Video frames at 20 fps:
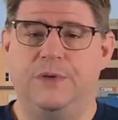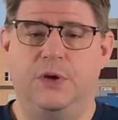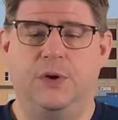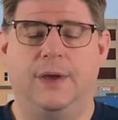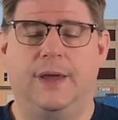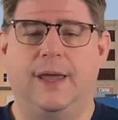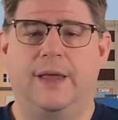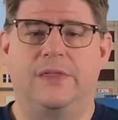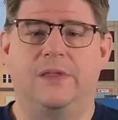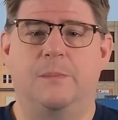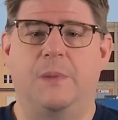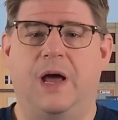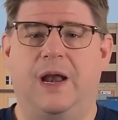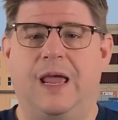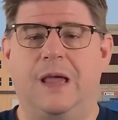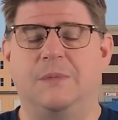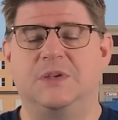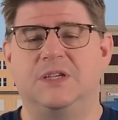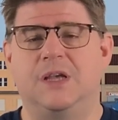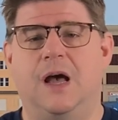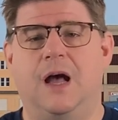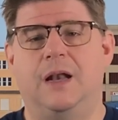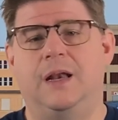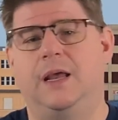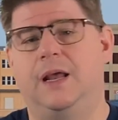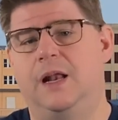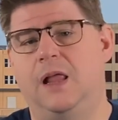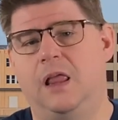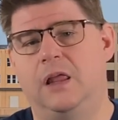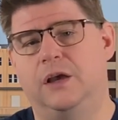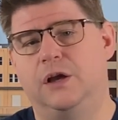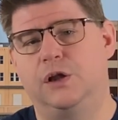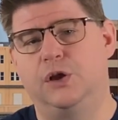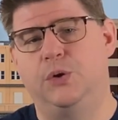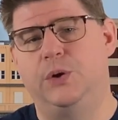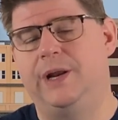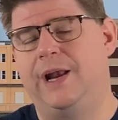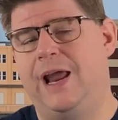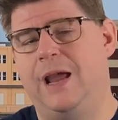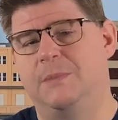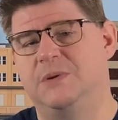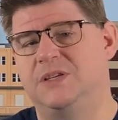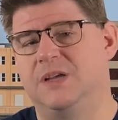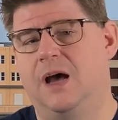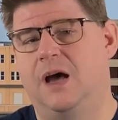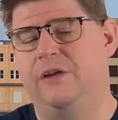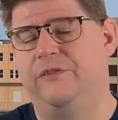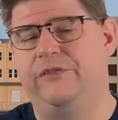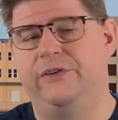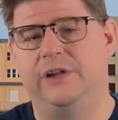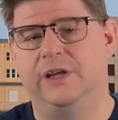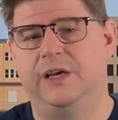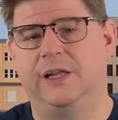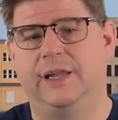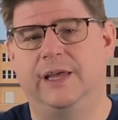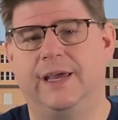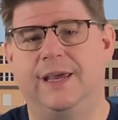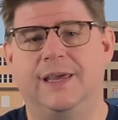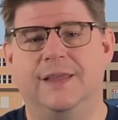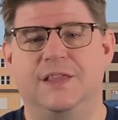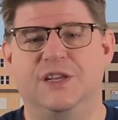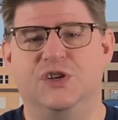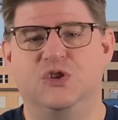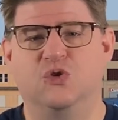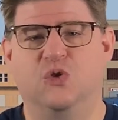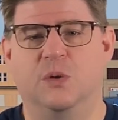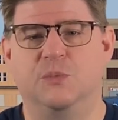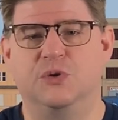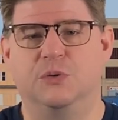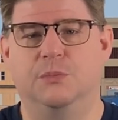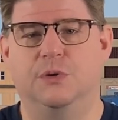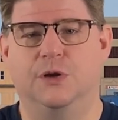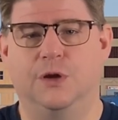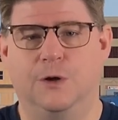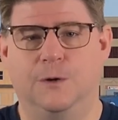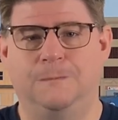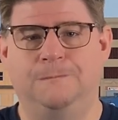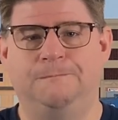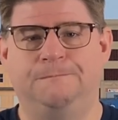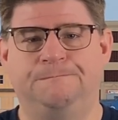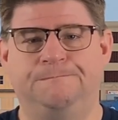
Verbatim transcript: You can get them on Amazon, and I'll include an Amazon affiliate link in the description below.